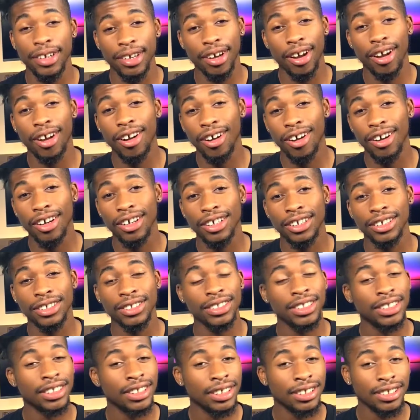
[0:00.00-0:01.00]
hard,
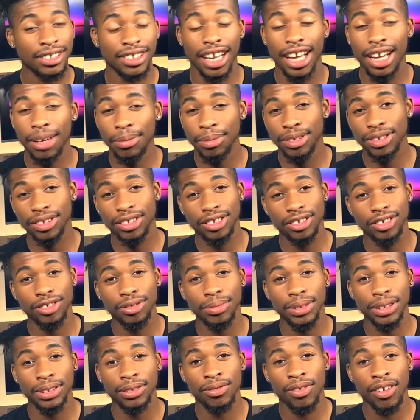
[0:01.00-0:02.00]
time
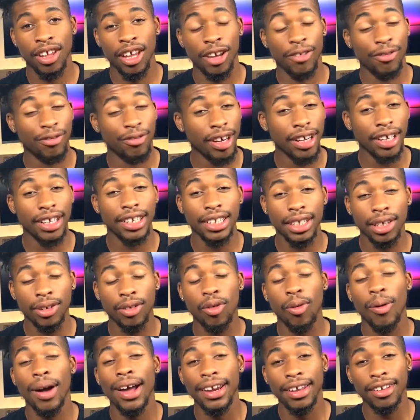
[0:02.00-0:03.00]
consuming, and frankly
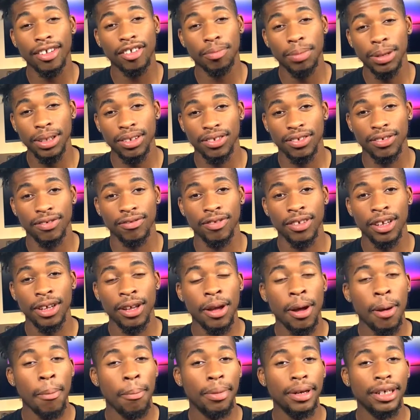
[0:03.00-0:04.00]
quite expensive.
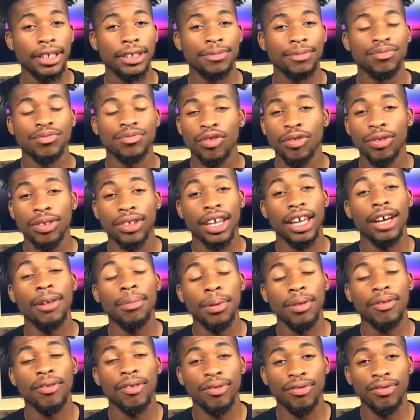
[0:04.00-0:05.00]
But with the help
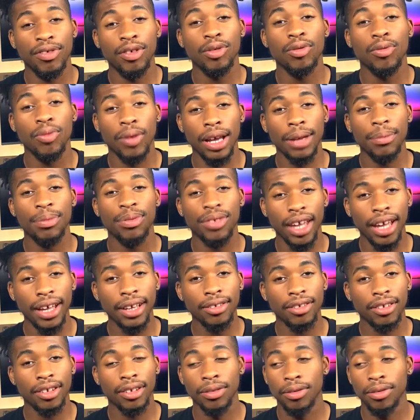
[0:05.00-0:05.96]
of a few websites,